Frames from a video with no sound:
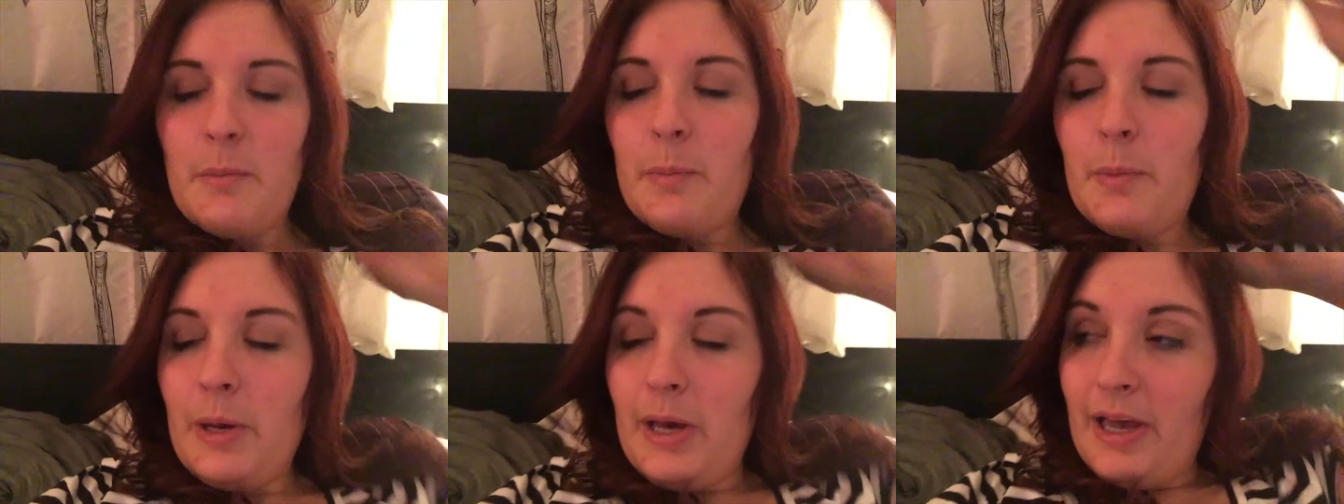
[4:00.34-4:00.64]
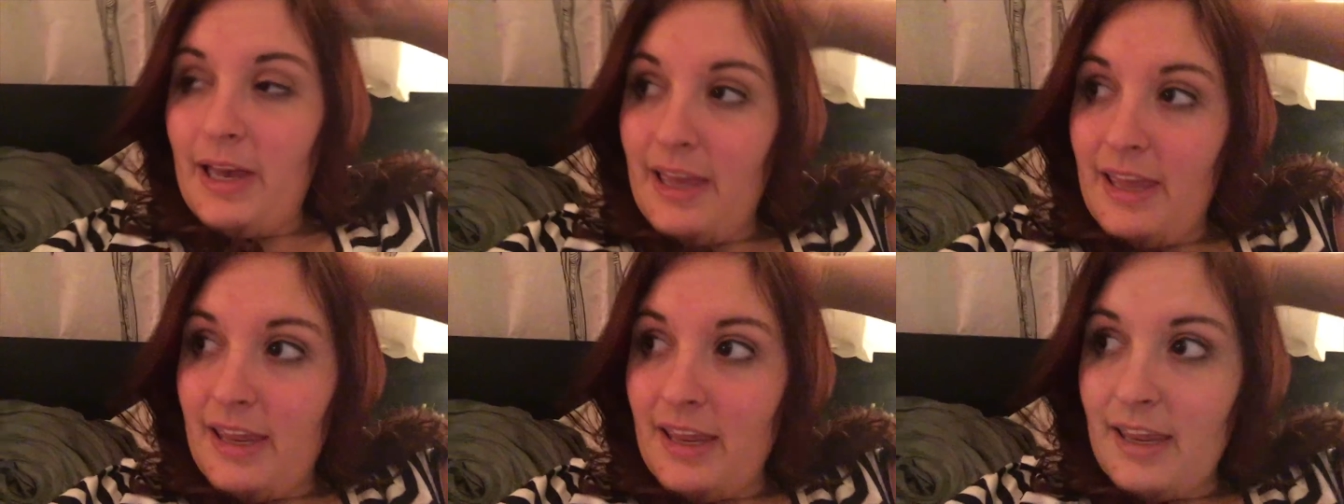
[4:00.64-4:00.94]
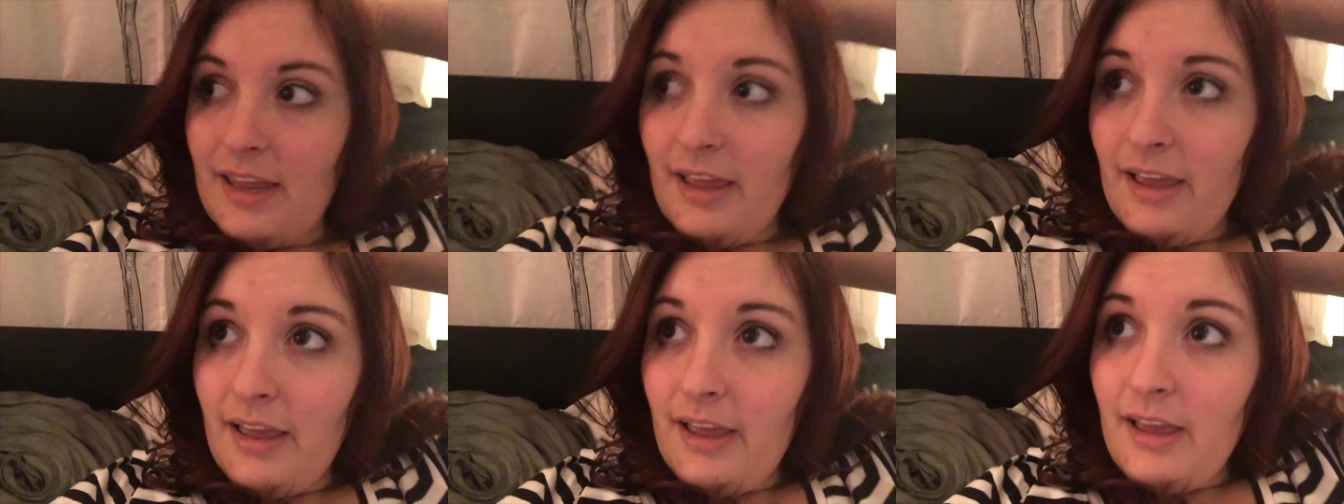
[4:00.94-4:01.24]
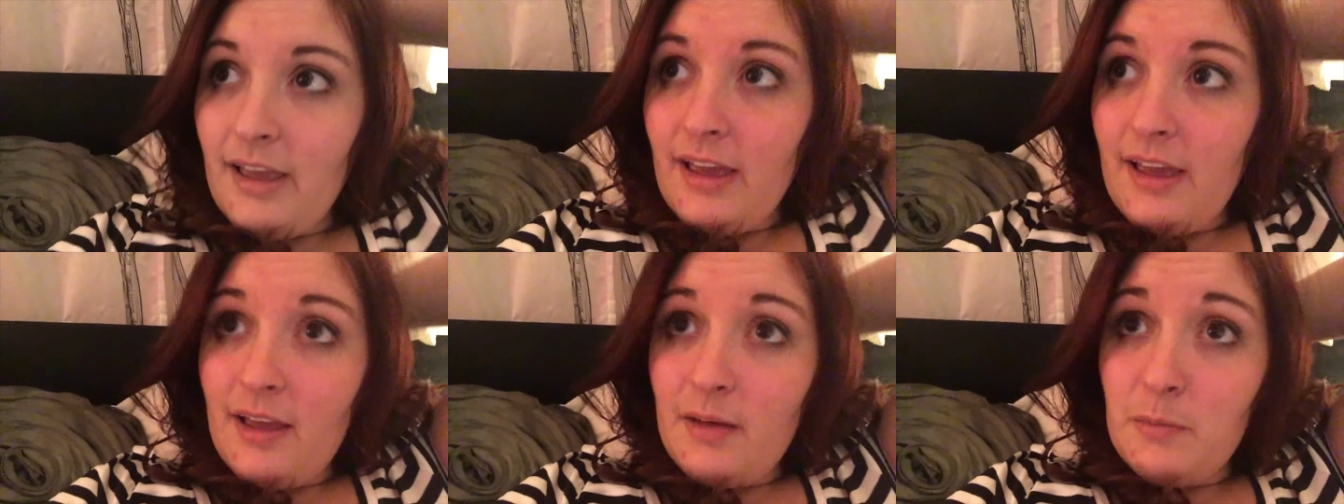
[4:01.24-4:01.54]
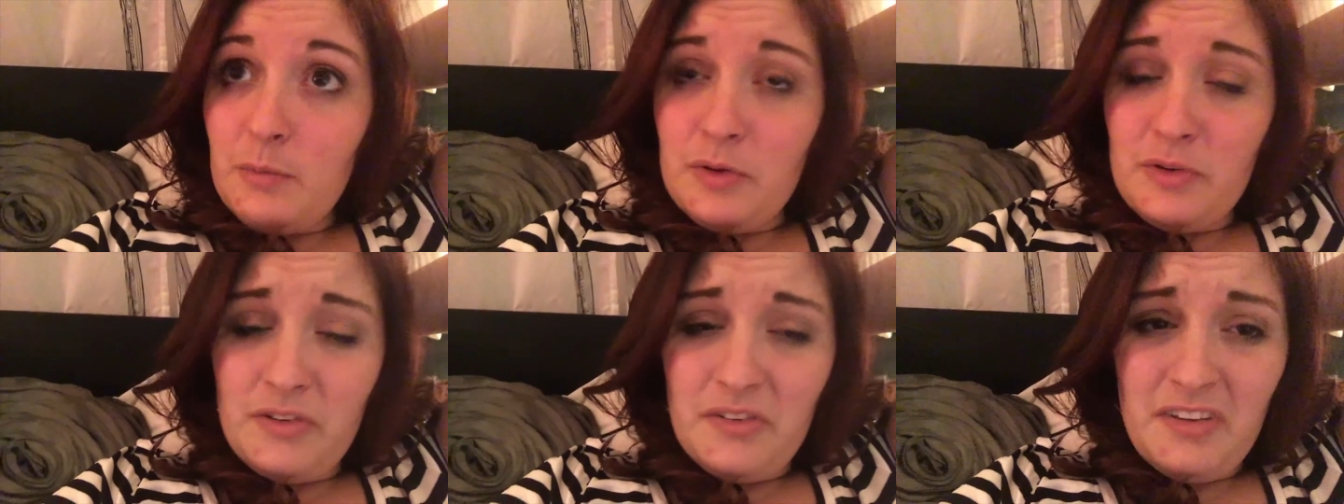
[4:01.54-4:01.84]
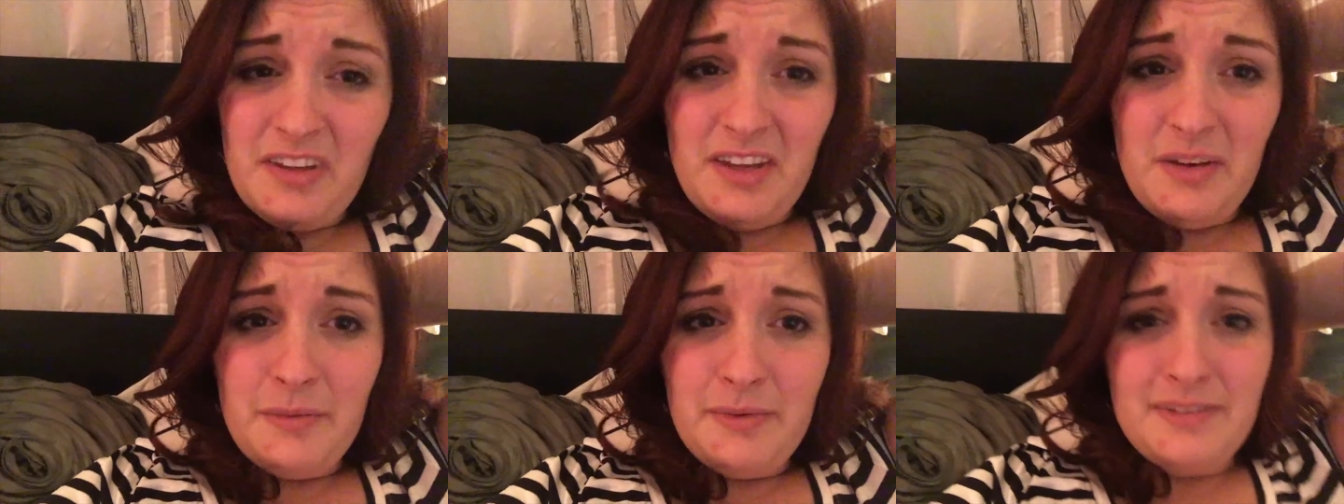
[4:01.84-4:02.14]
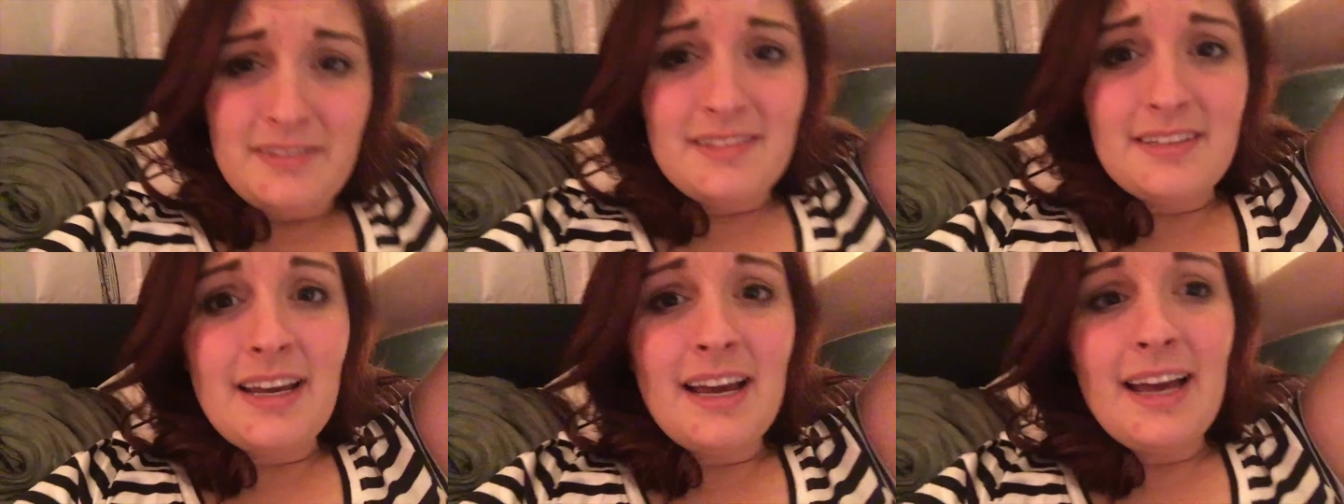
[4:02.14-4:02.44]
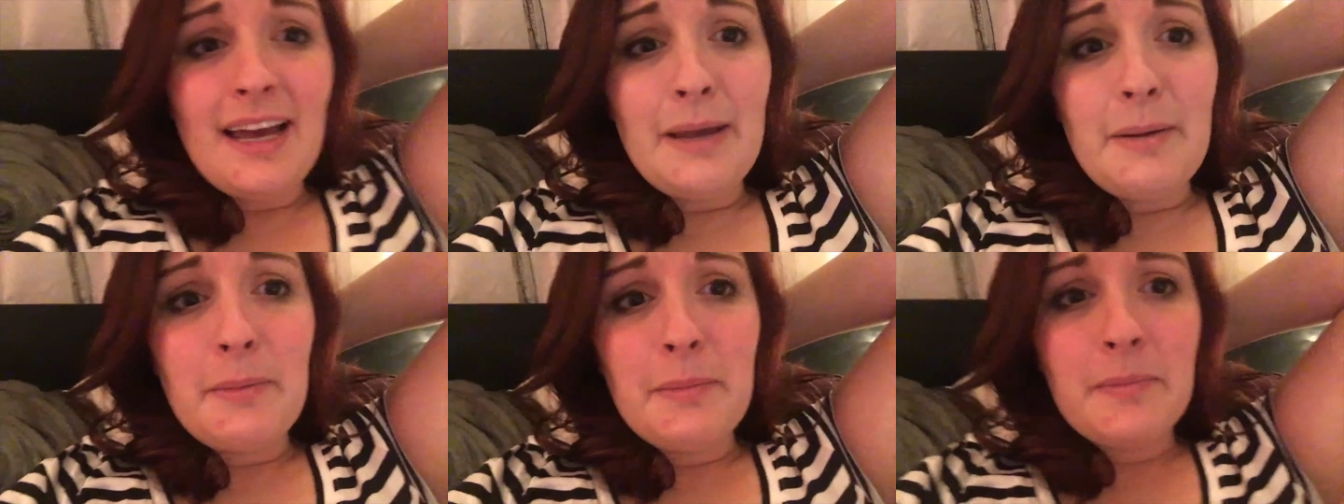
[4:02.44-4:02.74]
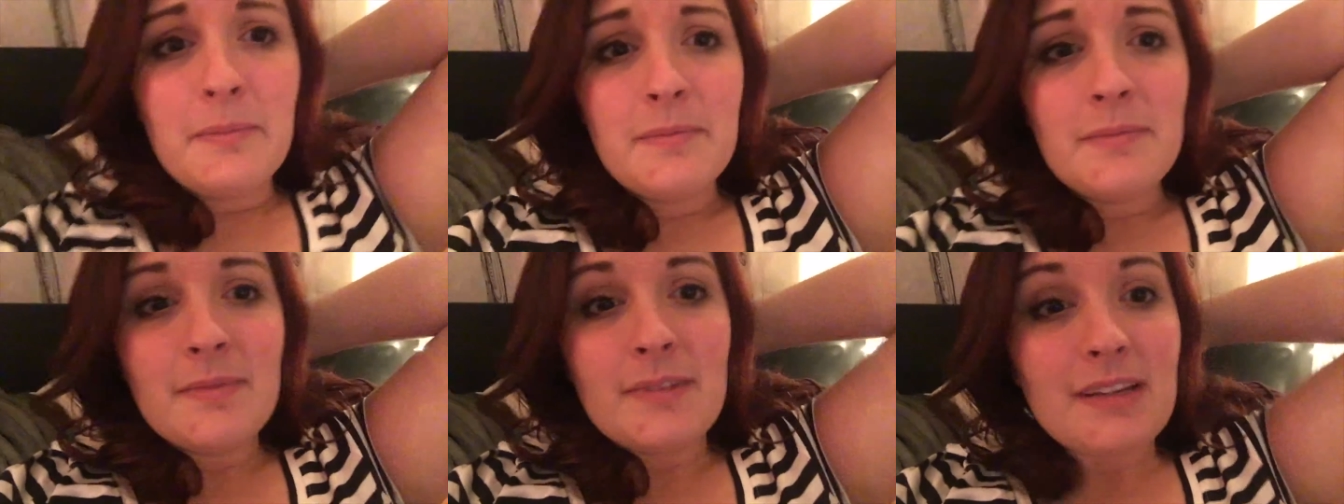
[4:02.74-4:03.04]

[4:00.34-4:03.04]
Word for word: but mostly it was time